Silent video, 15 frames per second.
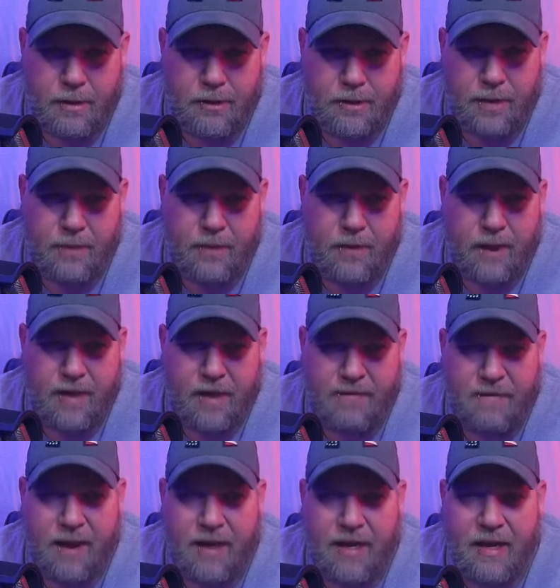So
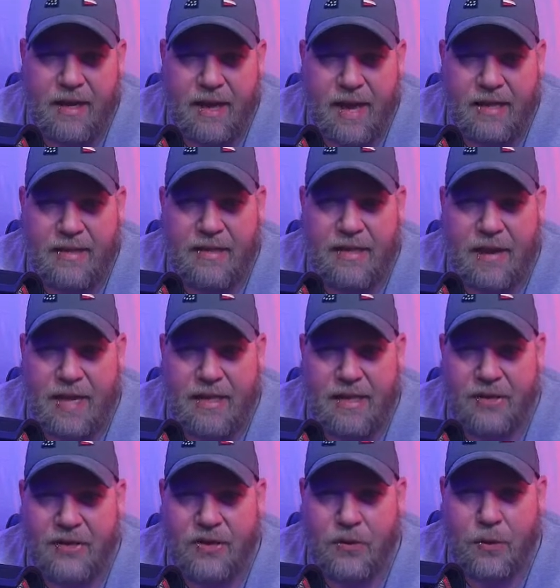they've kind of hinted at
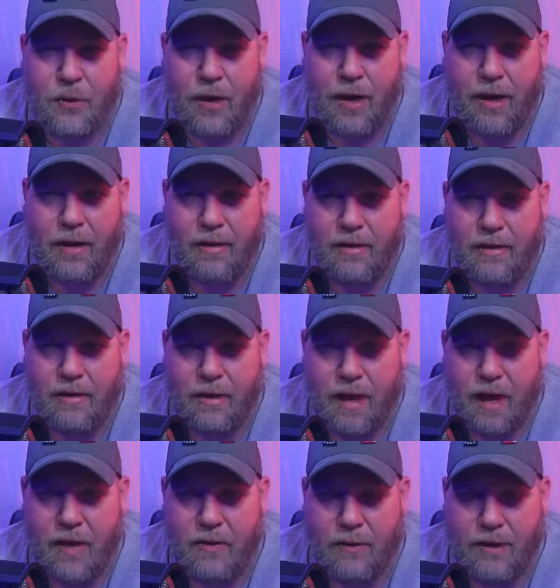this story
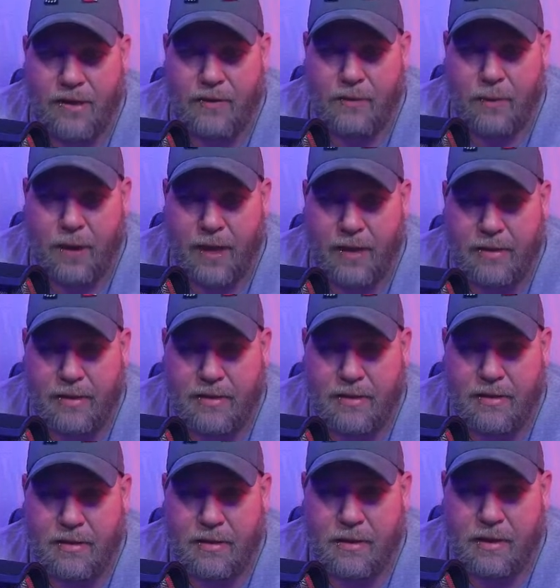in recent
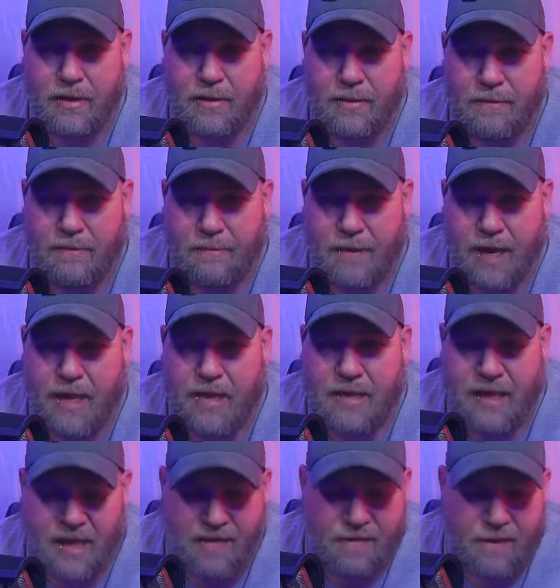weeks. I
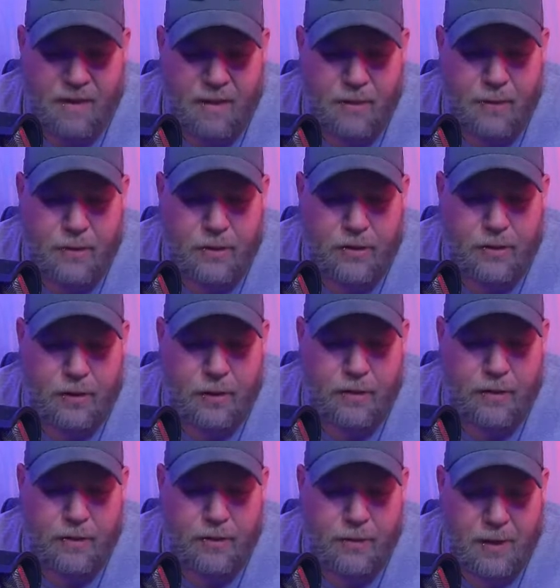say they finally pulled the
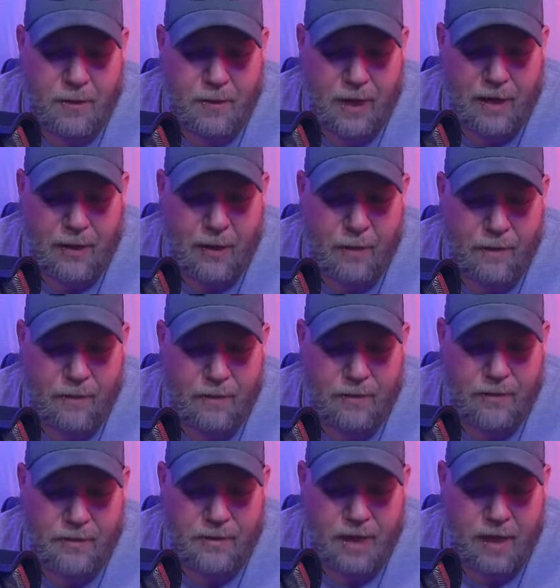trigger at WrestleMania. We got Kofi
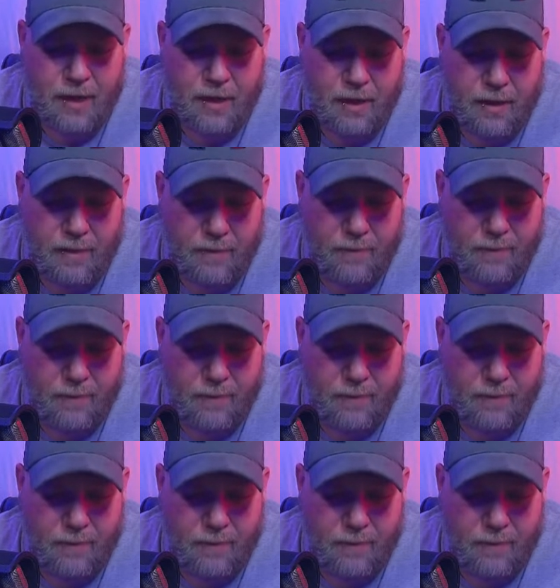versus Ali.